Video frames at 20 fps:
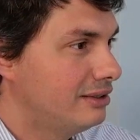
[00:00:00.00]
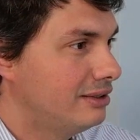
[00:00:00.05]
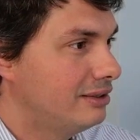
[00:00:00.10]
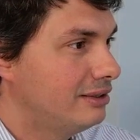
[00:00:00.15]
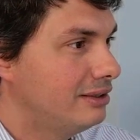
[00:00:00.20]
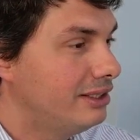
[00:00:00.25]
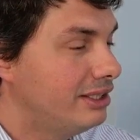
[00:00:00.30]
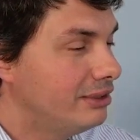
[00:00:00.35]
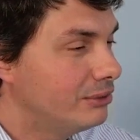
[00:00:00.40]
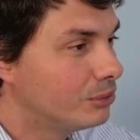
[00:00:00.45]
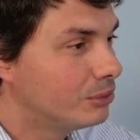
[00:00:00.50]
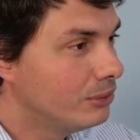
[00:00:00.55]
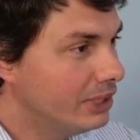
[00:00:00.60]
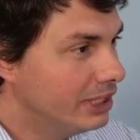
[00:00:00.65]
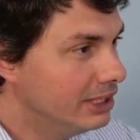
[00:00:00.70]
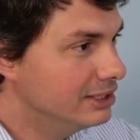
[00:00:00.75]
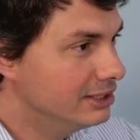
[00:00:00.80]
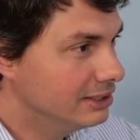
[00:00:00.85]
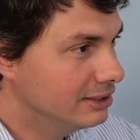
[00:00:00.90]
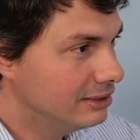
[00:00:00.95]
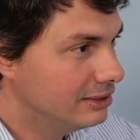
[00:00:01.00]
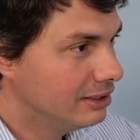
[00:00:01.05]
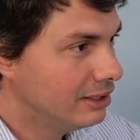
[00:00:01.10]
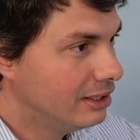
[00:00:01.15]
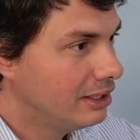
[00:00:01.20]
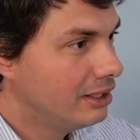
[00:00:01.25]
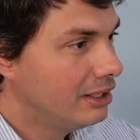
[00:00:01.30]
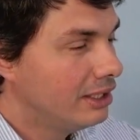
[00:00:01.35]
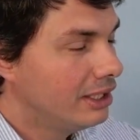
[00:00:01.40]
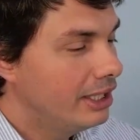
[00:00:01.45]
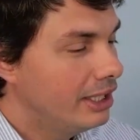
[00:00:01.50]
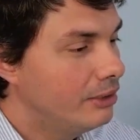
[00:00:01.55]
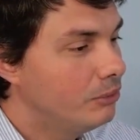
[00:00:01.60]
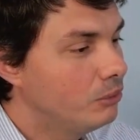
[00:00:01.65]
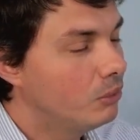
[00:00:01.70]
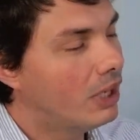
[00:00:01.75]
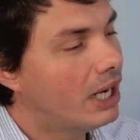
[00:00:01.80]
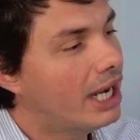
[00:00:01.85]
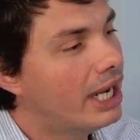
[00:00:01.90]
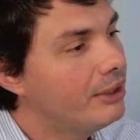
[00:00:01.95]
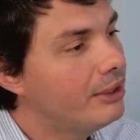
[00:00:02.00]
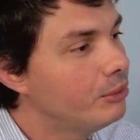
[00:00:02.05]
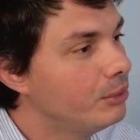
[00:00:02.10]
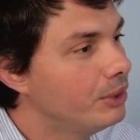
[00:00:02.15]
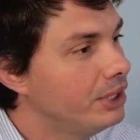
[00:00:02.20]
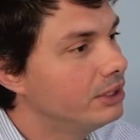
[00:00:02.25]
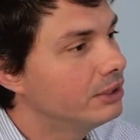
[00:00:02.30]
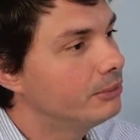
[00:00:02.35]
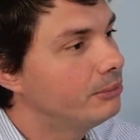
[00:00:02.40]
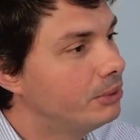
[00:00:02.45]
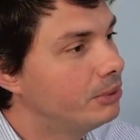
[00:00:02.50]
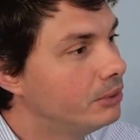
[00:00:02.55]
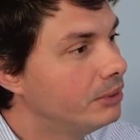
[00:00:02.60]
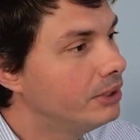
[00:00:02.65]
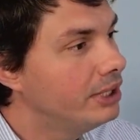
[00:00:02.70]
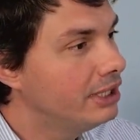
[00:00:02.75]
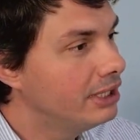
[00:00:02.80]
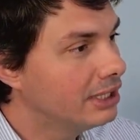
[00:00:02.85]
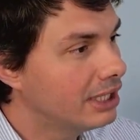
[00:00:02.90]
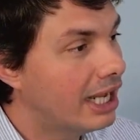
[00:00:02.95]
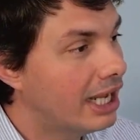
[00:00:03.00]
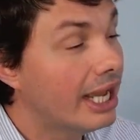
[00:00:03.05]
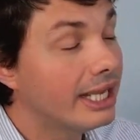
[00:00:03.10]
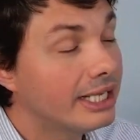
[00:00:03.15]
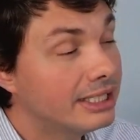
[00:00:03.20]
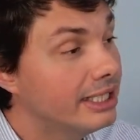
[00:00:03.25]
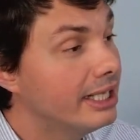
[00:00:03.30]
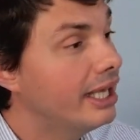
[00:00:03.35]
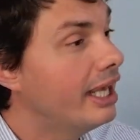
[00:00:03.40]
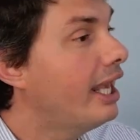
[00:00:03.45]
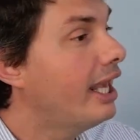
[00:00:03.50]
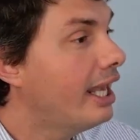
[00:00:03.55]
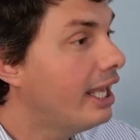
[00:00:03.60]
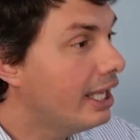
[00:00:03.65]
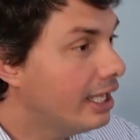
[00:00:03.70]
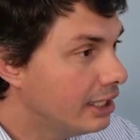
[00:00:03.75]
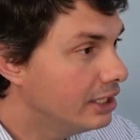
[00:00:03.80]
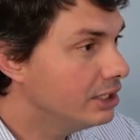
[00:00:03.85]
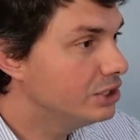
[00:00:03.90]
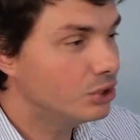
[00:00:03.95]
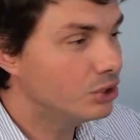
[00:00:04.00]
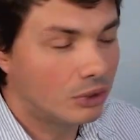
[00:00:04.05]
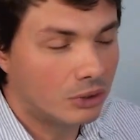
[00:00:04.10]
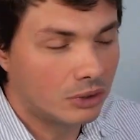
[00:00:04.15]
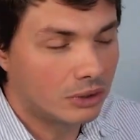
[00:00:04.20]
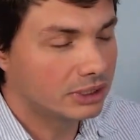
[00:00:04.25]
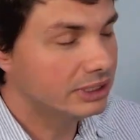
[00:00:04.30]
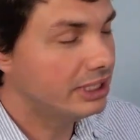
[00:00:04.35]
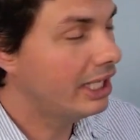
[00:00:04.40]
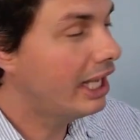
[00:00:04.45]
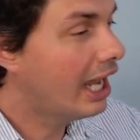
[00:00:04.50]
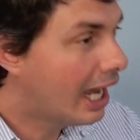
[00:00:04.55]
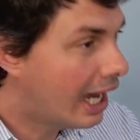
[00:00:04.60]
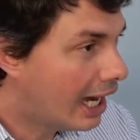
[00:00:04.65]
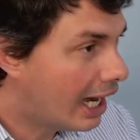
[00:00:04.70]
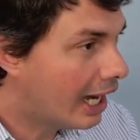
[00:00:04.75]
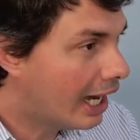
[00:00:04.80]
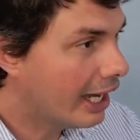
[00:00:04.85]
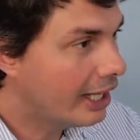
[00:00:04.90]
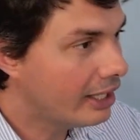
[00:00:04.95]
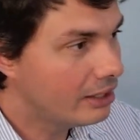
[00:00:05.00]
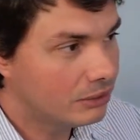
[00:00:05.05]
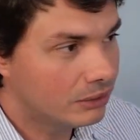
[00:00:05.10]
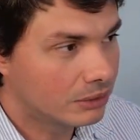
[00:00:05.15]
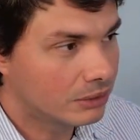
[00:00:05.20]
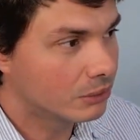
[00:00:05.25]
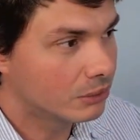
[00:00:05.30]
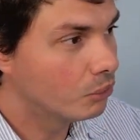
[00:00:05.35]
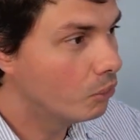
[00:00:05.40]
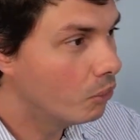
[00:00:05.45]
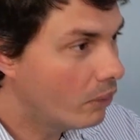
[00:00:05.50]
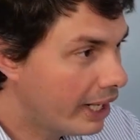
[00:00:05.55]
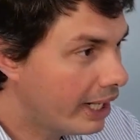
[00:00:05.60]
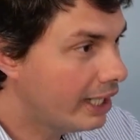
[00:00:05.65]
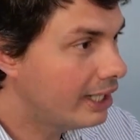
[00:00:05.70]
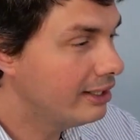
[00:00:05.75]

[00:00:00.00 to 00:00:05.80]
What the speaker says: The reason and why we are putting like the age or the height or weight in